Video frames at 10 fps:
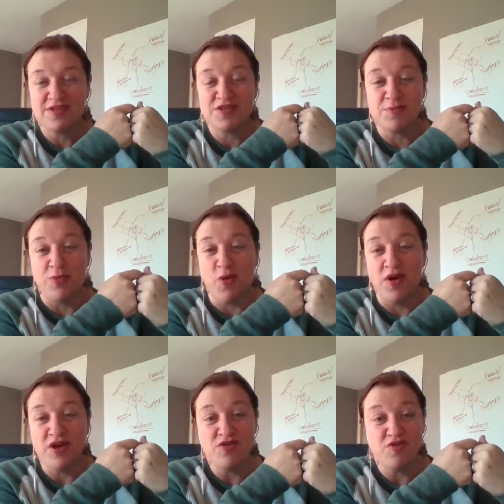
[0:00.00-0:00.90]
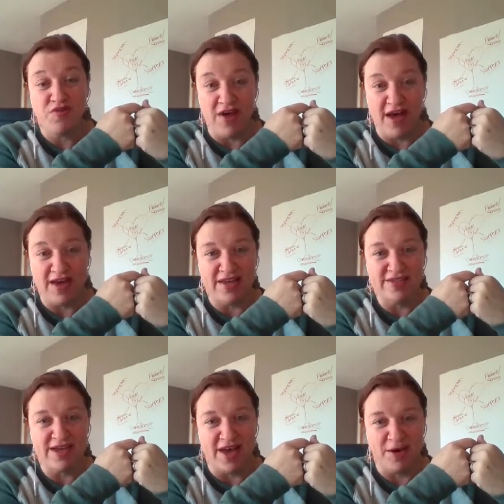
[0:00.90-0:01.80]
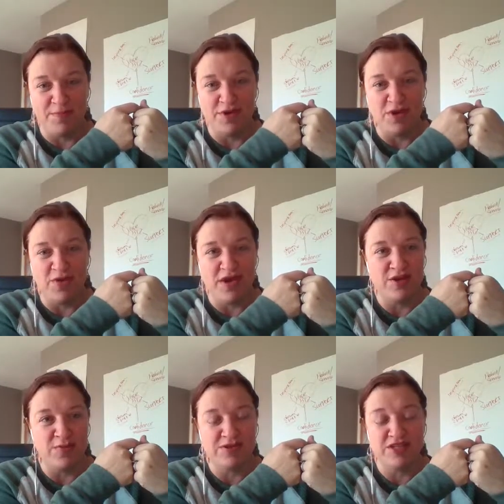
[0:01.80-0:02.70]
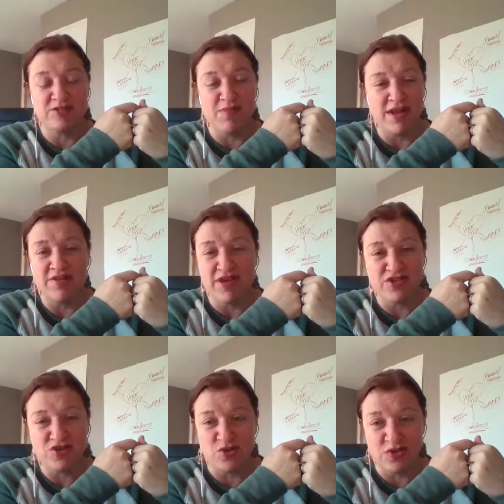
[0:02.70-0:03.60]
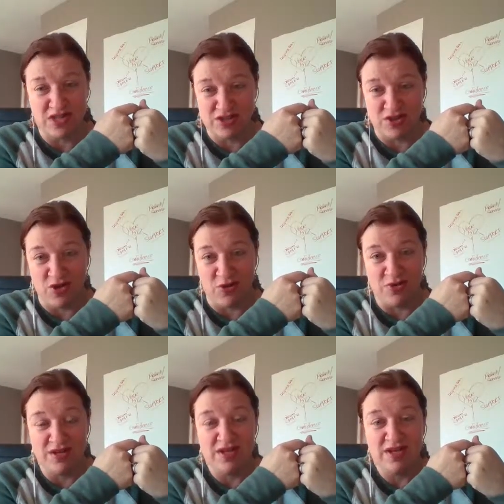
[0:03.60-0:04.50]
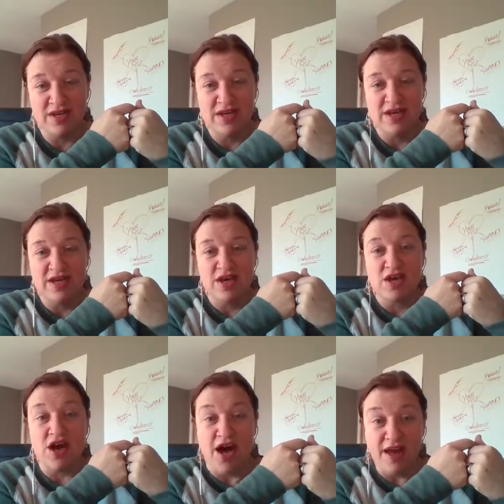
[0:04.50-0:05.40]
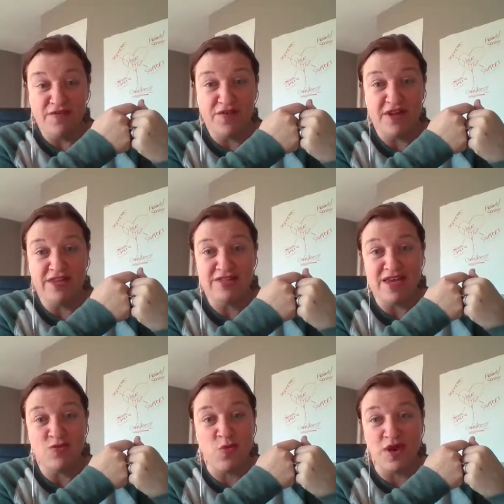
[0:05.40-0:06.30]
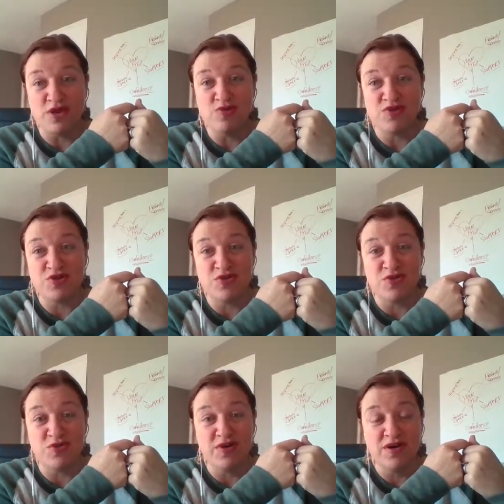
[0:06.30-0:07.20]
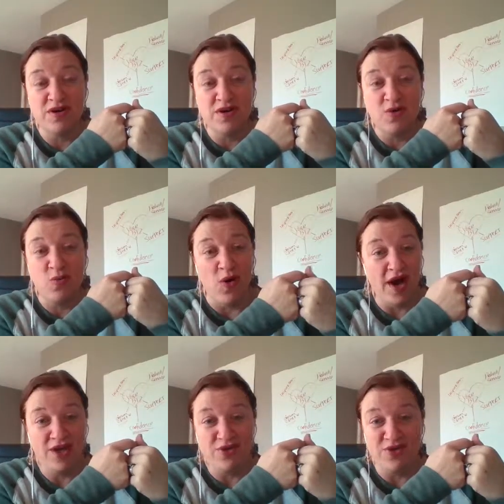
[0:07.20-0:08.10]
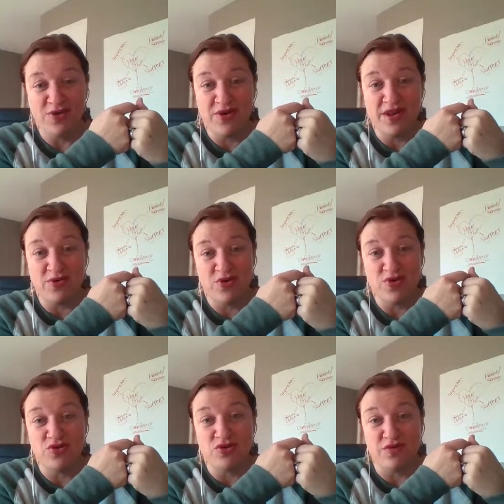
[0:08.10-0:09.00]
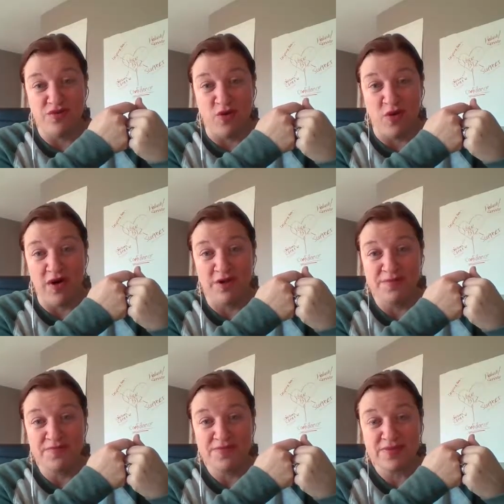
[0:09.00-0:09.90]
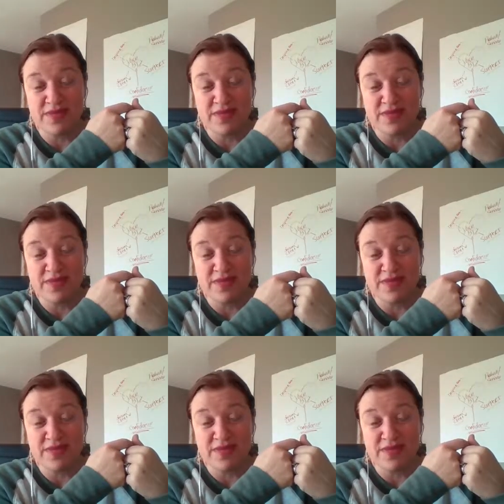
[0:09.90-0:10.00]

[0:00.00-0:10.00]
the support you find to help you in your business. Many of us are doing this alone. Confidence in what you do, why you do it, and who you do it for.